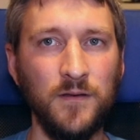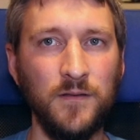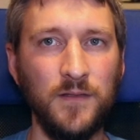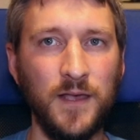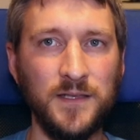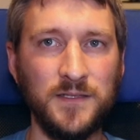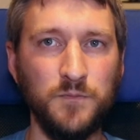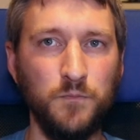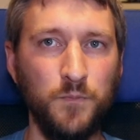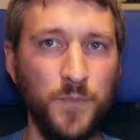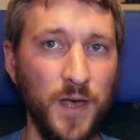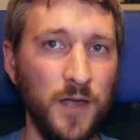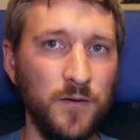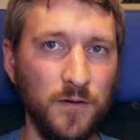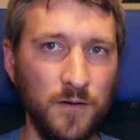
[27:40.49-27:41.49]
that's
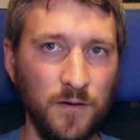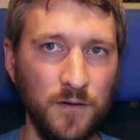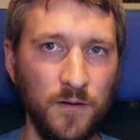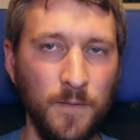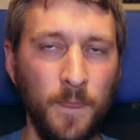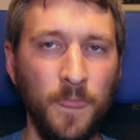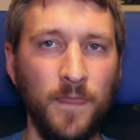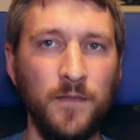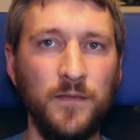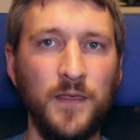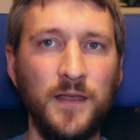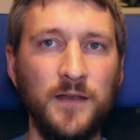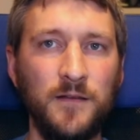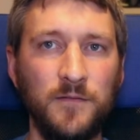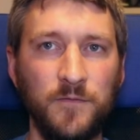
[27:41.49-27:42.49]
better
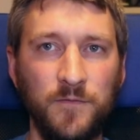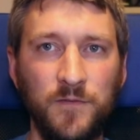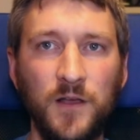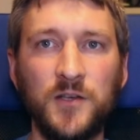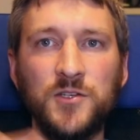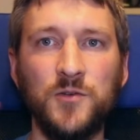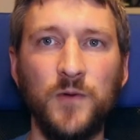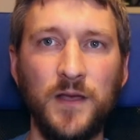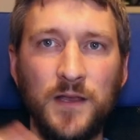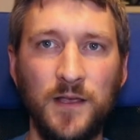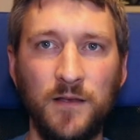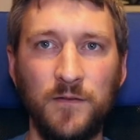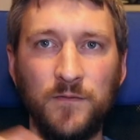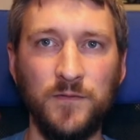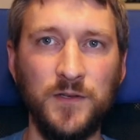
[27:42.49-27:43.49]
than it
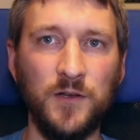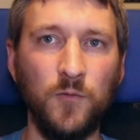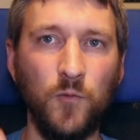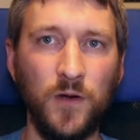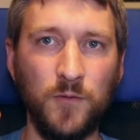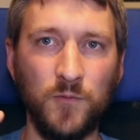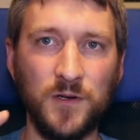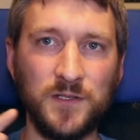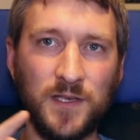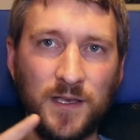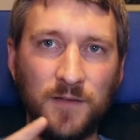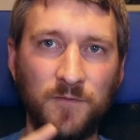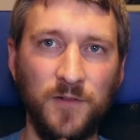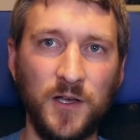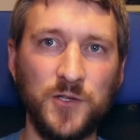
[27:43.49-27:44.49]
fluctuating. One where it's like
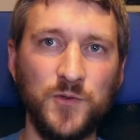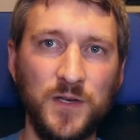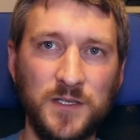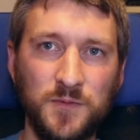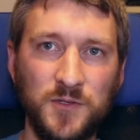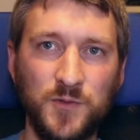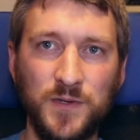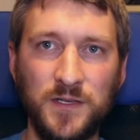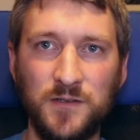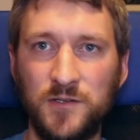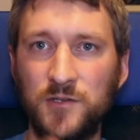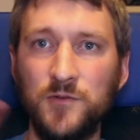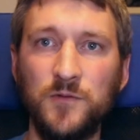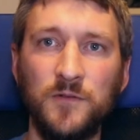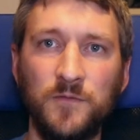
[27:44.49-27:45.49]
it fluctuates between
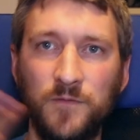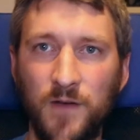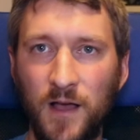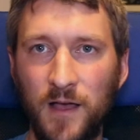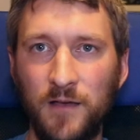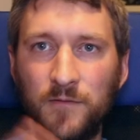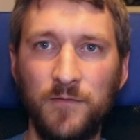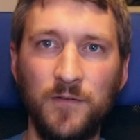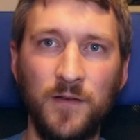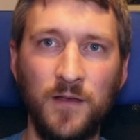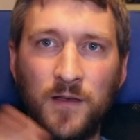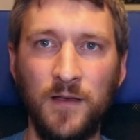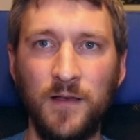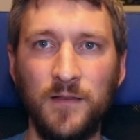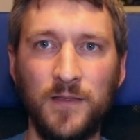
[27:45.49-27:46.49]
2 and 5.
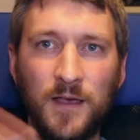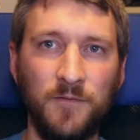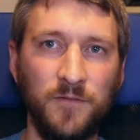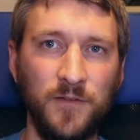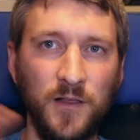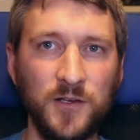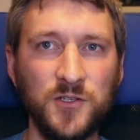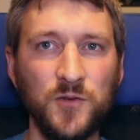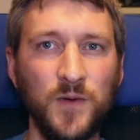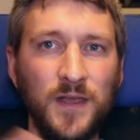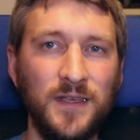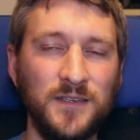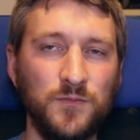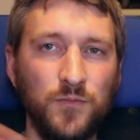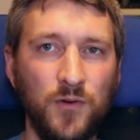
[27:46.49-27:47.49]
That
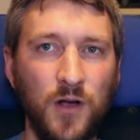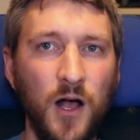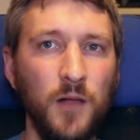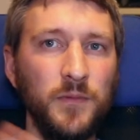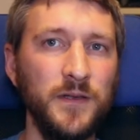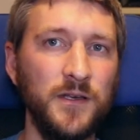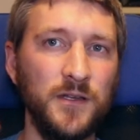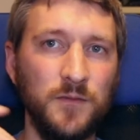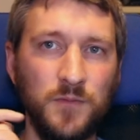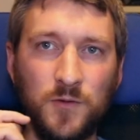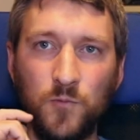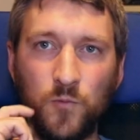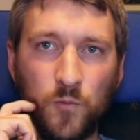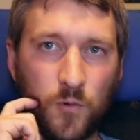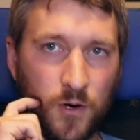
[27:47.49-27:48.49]
fluctuating is probably going to be
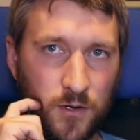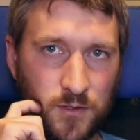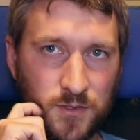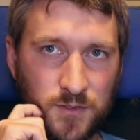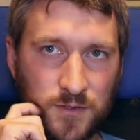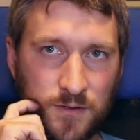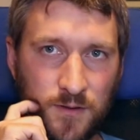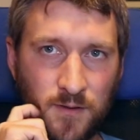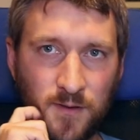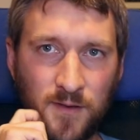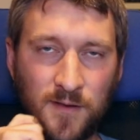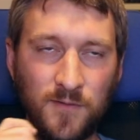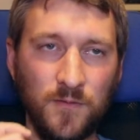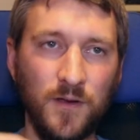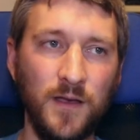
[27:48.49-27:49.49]
worse,
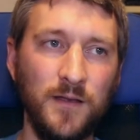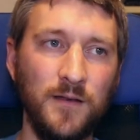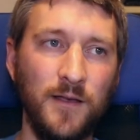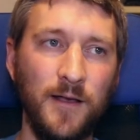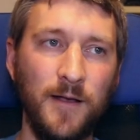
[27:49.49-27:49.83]
right?